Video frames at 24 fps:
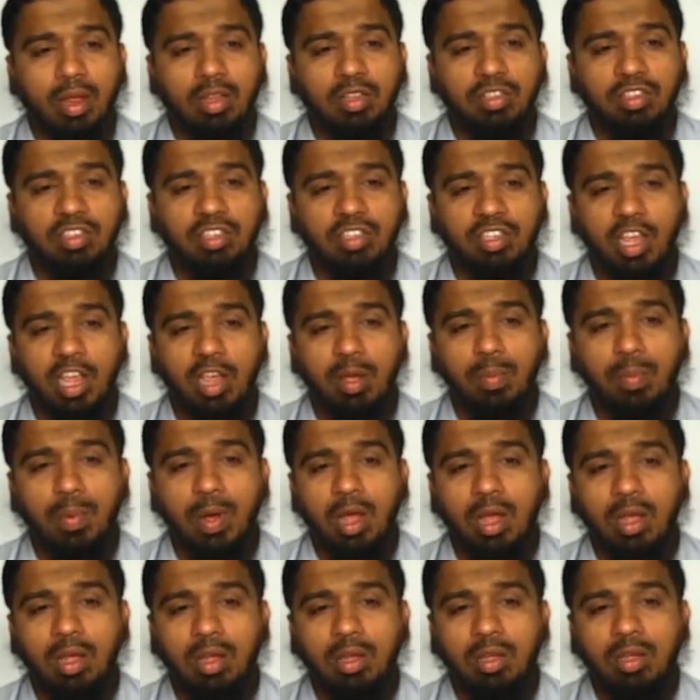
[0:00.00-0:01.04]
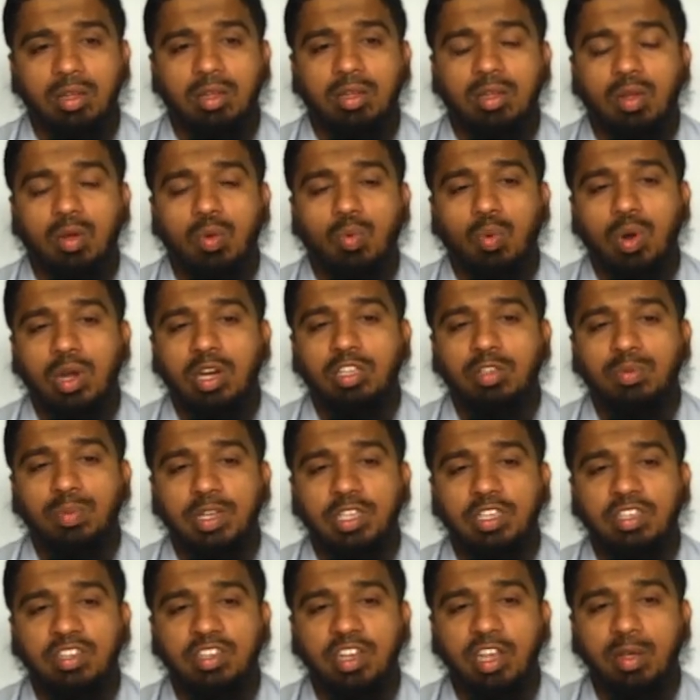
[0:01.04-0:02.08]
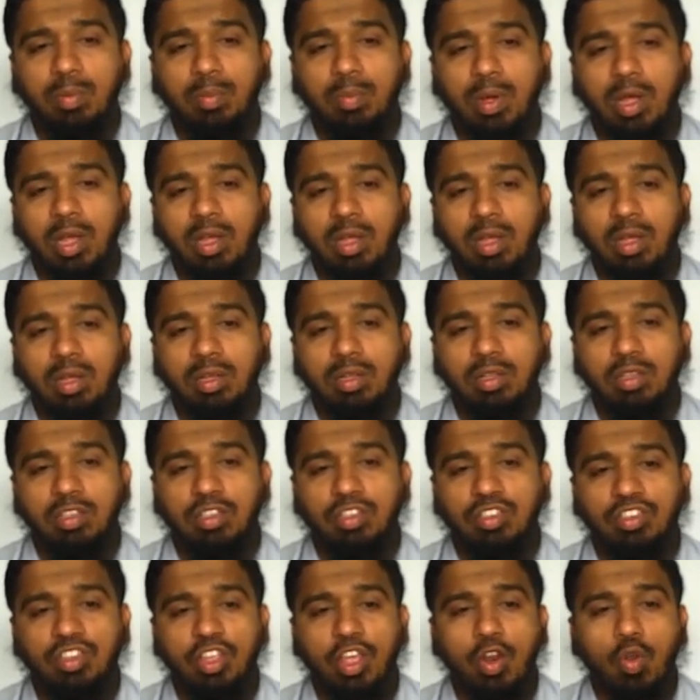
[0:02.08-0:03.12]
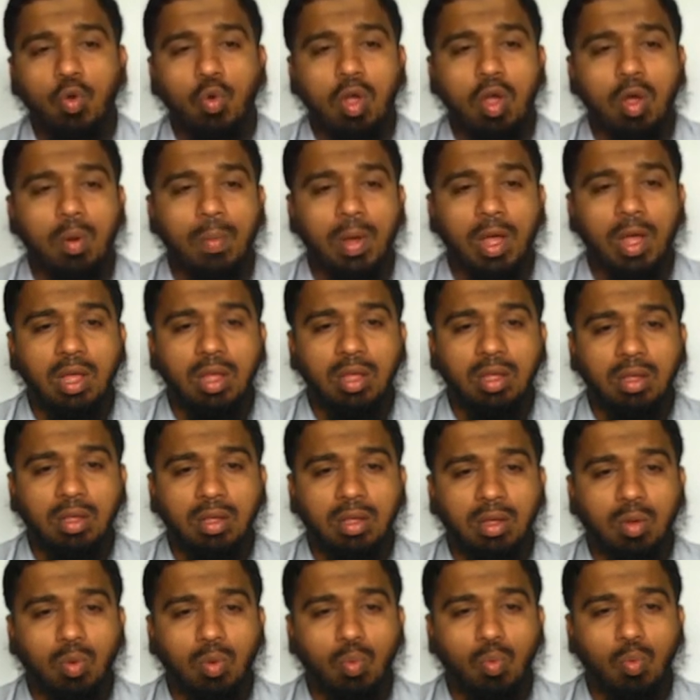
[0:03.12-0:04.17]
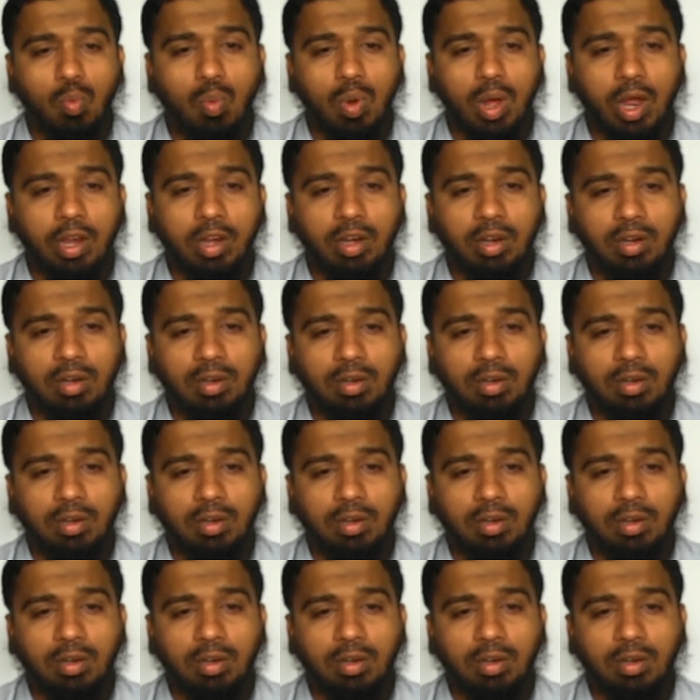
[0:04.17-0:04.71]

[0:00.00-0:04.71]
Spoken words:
Sigma, what is my sigma? 0 comma 1.